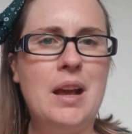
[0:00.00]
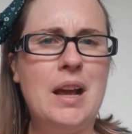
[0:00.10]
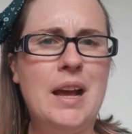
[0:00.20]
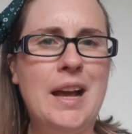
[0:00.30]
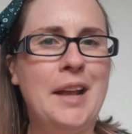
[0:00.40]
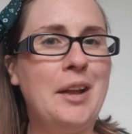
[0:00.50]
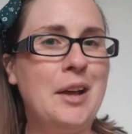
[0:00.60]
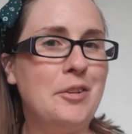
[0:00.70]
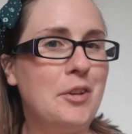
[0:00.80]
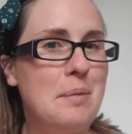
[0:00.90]
and
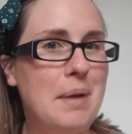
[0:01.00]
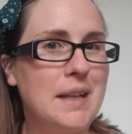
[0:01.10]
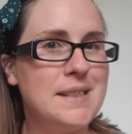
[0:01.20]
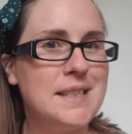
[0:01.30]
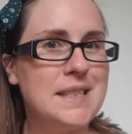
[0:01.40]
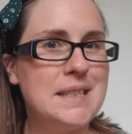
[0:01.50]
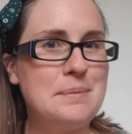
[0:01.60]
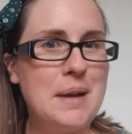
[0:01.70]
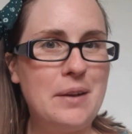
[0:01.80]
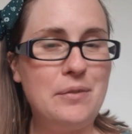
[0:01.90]
I design patterns as
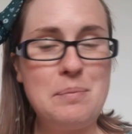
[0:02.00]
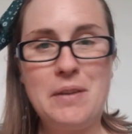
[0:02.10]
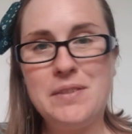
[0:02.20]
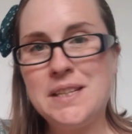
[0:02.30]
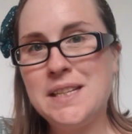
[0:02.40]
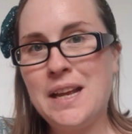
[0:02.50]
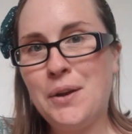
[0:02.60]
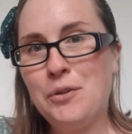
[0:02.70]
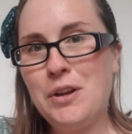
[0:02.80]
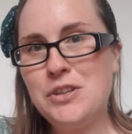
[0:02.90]
well for both knitting
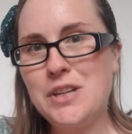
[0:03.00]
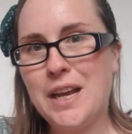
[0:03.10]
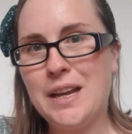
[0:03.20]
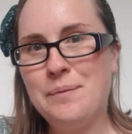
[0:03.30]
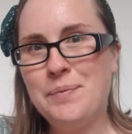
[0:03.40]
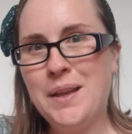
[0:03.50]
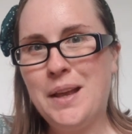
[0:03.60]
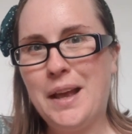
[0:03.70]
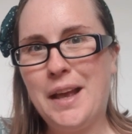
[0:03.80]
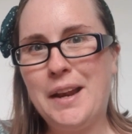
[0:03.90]
and crochet.
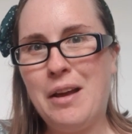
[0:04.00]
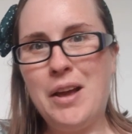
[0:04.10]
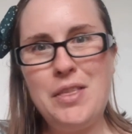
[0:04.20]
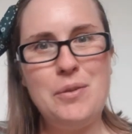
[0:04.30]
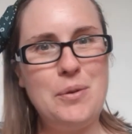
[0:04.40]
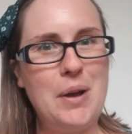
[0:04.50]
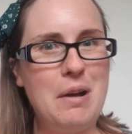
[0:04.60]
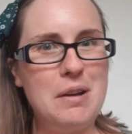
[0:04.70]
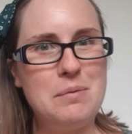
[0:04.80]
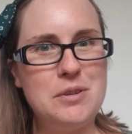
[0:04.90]
And I thought
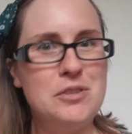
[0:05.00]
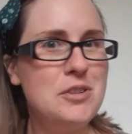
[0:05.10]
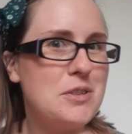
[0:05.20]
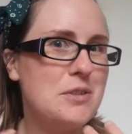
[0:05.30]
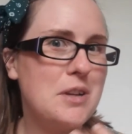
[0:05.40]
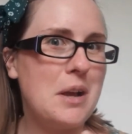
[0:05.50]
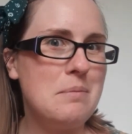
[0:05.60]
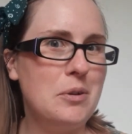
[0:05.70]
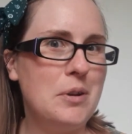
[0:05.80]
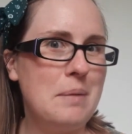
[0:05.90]
I would just
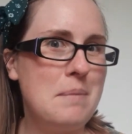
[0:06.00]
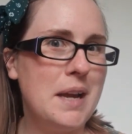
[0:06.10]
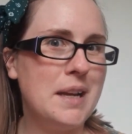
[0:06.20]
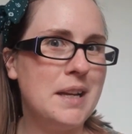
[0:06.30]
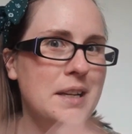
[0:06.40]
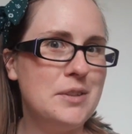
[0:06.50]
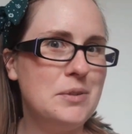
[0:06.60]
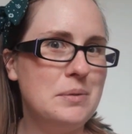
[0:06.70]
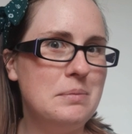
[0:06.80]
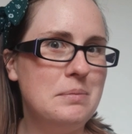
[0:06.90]
come on and make a
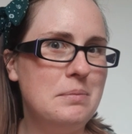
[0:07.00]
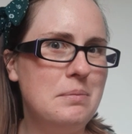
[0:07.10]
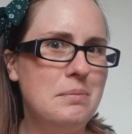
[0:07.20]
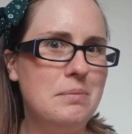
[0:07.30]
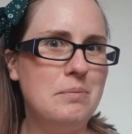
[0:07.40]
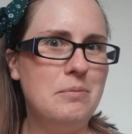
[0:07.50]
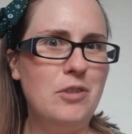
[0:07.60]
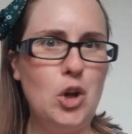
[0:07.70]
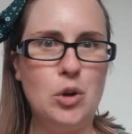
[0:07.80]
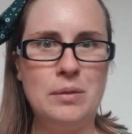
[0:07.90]
little
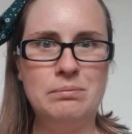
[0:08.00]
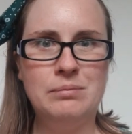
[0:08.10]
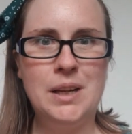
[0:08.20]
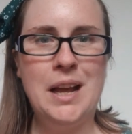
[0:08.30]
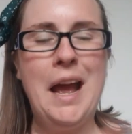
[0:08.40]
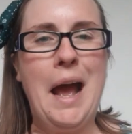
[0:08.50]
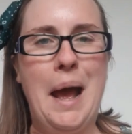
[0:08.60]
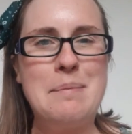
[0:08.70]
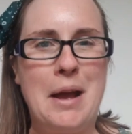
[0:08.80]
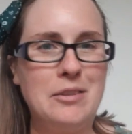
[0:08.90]
vlog
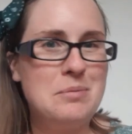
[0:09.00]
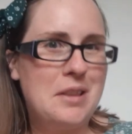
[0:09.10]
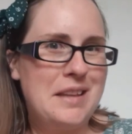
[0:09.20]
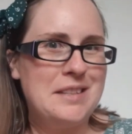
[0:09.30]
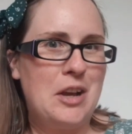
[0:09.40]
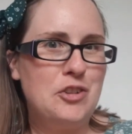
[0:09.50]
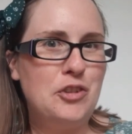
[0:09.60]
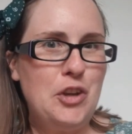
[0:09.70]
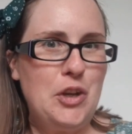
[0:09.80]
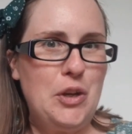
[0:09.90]
about some of the things I
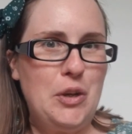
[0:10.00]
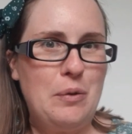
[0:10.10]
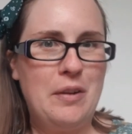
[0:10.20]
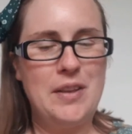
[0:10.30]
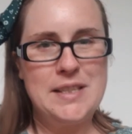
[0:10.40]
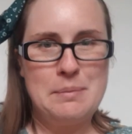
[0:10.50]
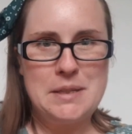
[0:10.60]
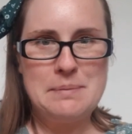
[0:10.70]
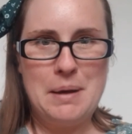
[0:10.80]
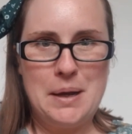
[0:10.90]
do and things I'm
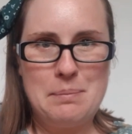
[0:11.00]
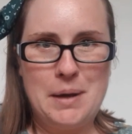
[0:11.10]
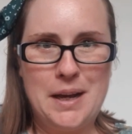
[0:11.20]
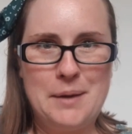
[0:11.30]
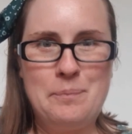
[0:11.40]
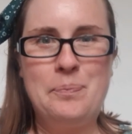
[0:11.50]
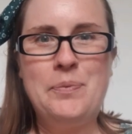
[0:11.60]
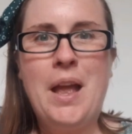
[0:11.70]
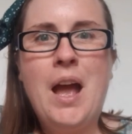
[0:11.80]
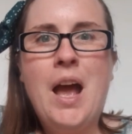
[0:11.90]
inspired by.
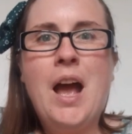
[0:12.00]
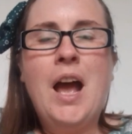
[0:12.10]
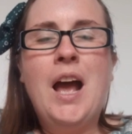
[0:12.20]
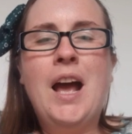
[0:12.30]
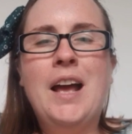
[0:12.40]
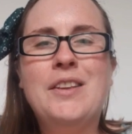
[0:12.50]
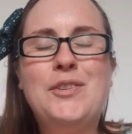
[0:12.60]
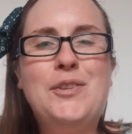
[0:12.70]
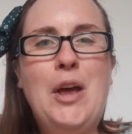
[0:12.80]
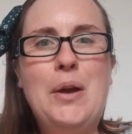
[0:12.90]

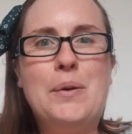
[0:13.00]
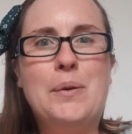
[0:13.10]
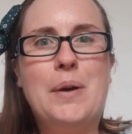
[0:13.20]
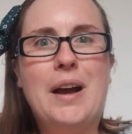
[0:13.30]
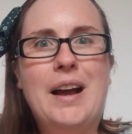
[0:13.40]
So,